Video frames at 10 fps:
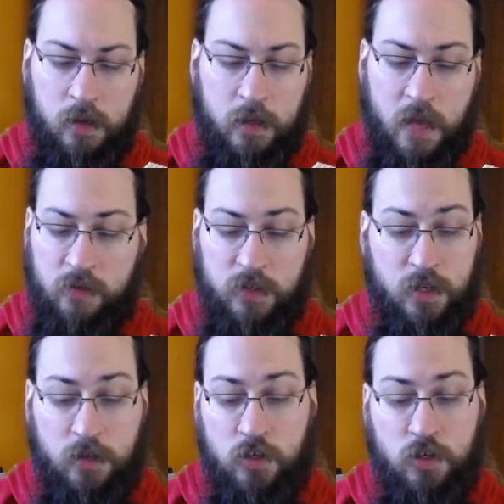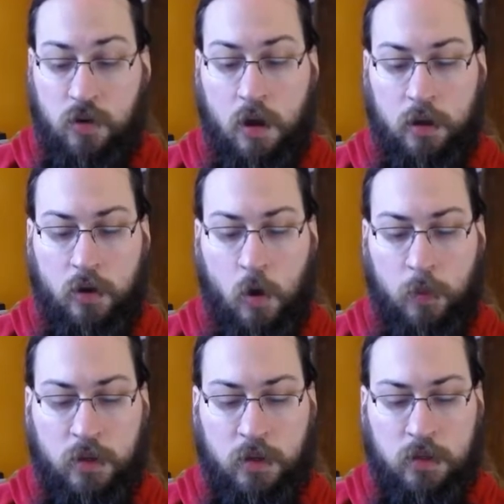He gave a sudden shrug and
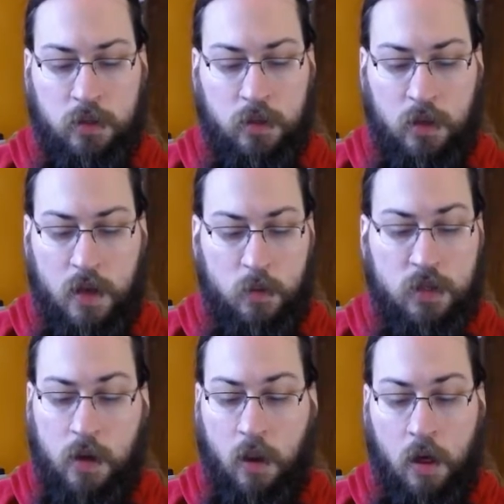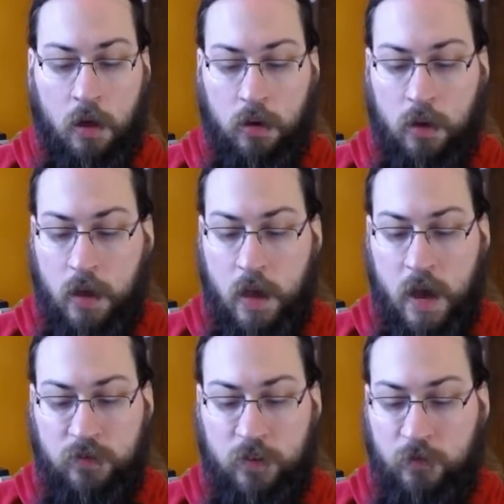opened it. It was not long.
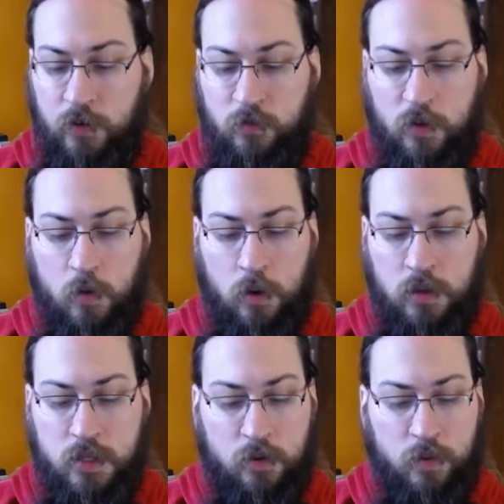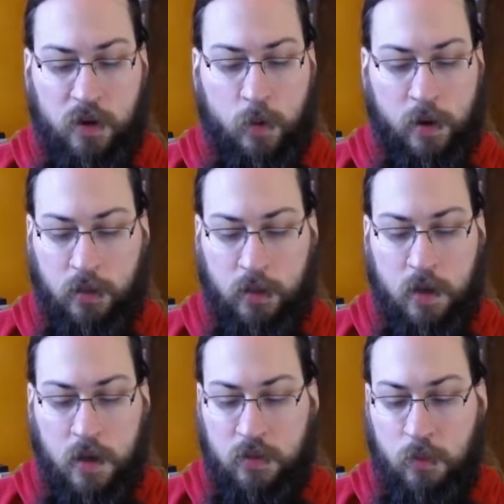After the first few words he read it quickly,
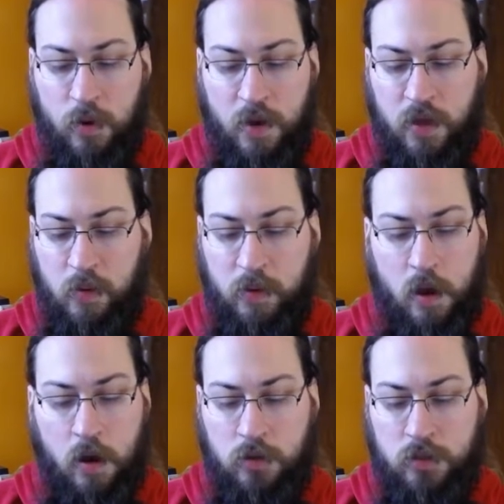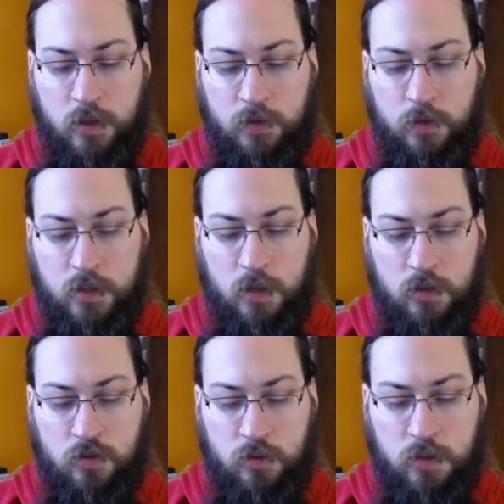the breath coming harshly through his
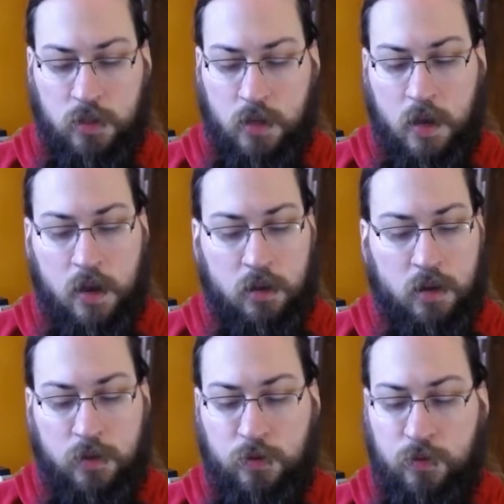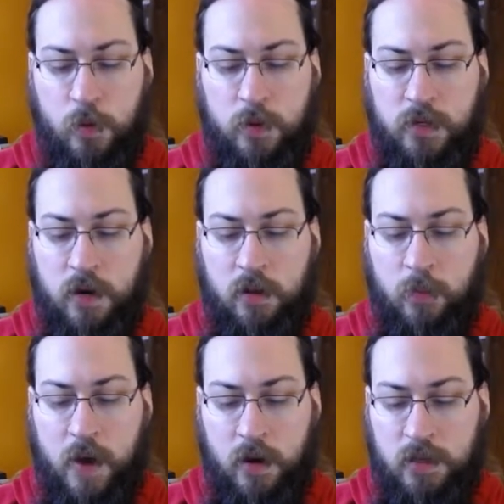nostrils. Then he threw it down on the
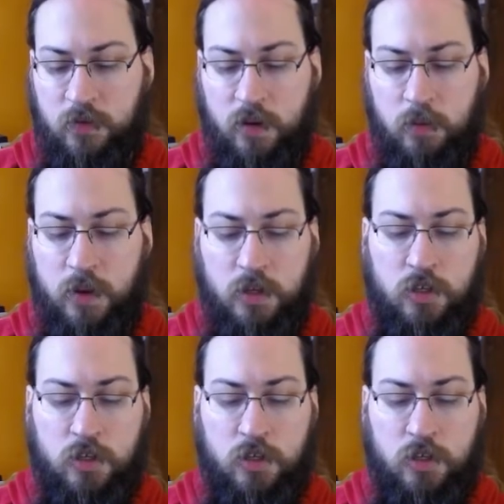bed as if it had been a